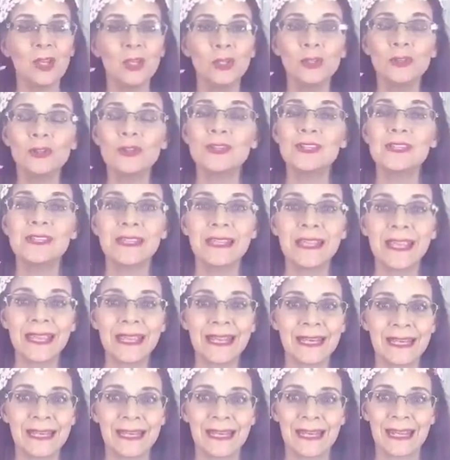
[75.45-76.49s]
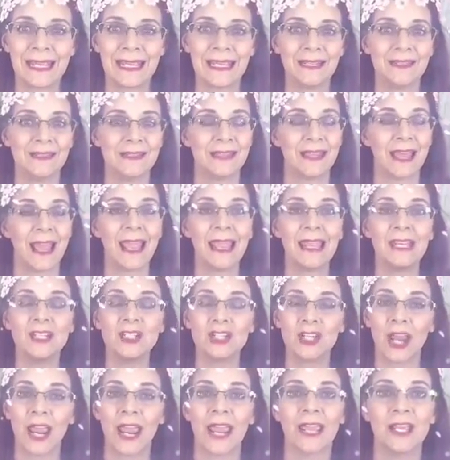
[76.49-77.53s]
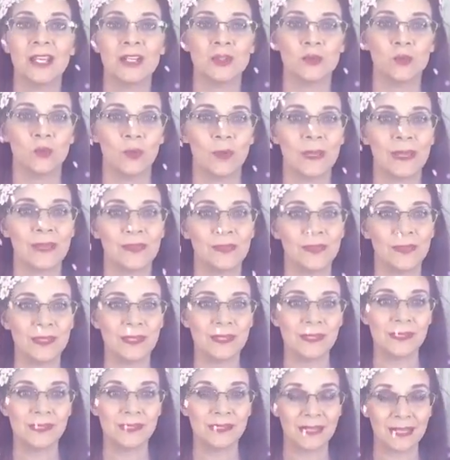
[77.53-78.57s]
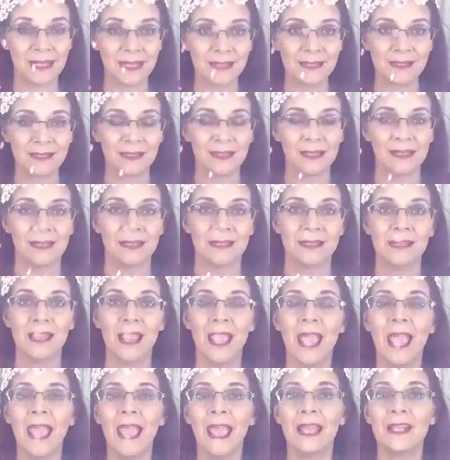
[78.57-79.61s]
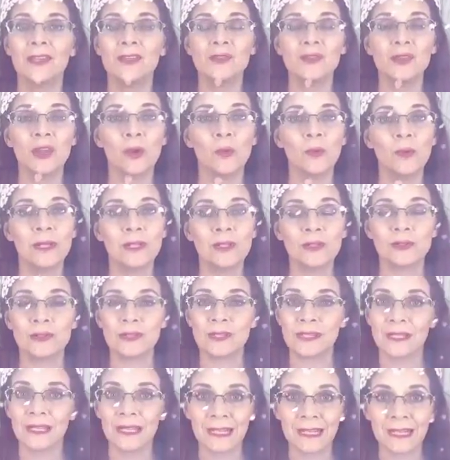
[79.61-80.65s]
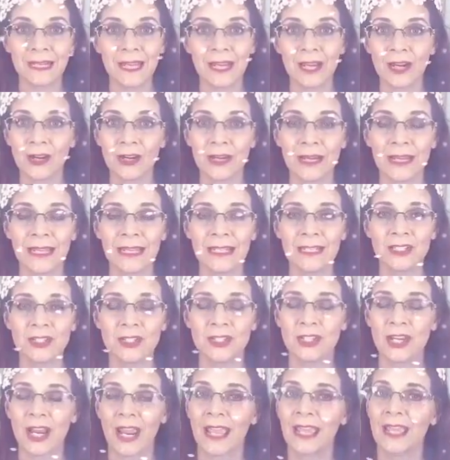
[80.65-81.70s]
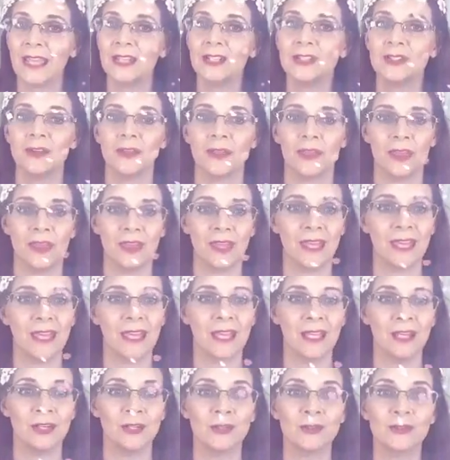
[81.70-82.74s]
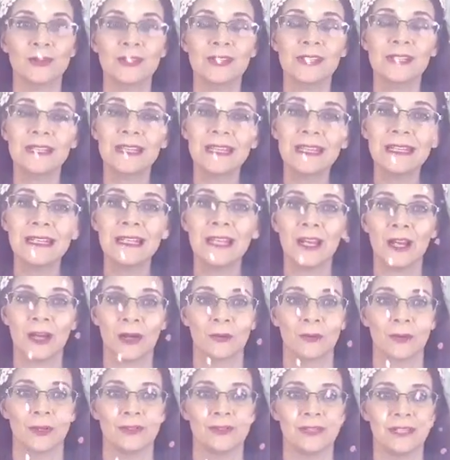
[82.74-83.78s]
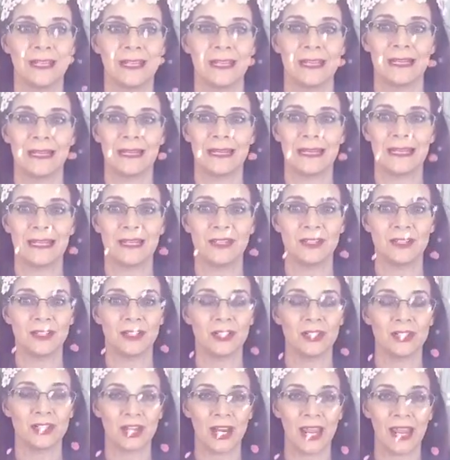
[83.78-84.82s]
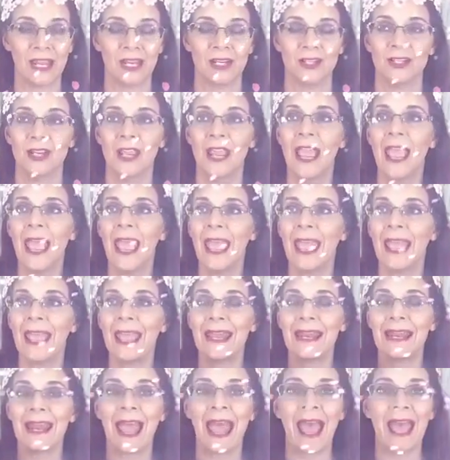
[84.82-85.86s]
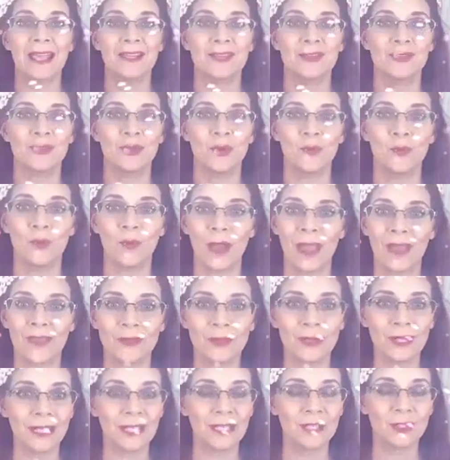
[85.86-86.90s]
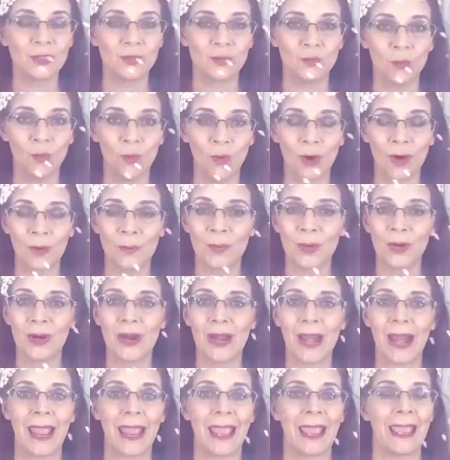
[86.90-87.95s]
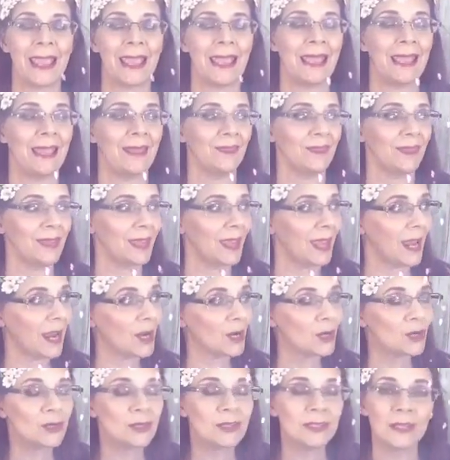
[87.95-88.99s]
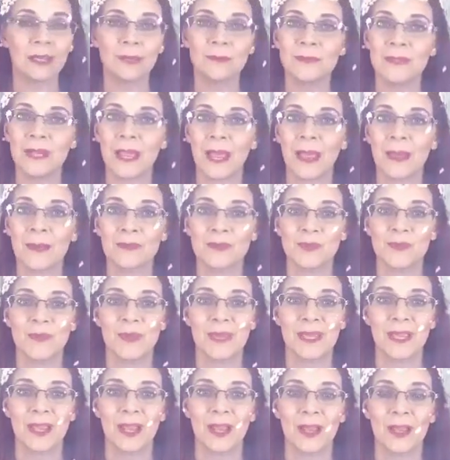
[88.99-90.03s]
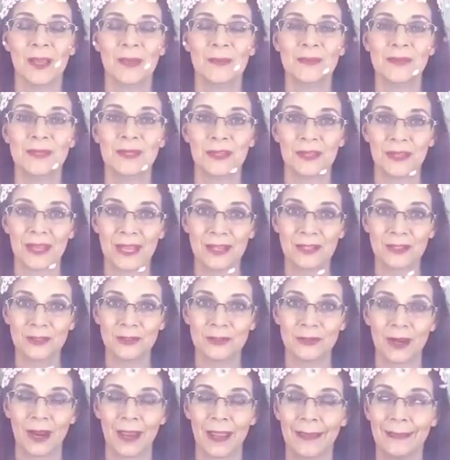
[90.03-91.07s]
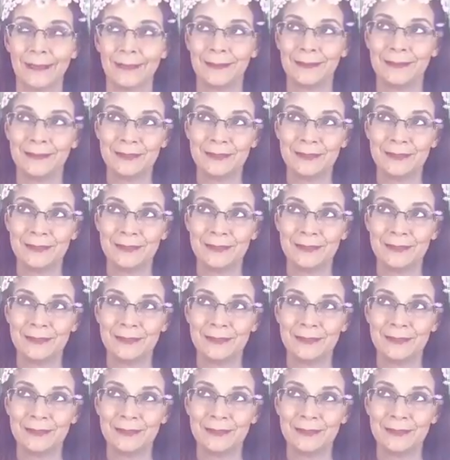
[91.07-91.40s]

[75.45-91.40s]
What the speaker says: Your skin needs, they change with the seasons. And so when your skincare needs change, then your skincare routine needs to change. And as the weather gets warmer and the air sometimes becomes less dry,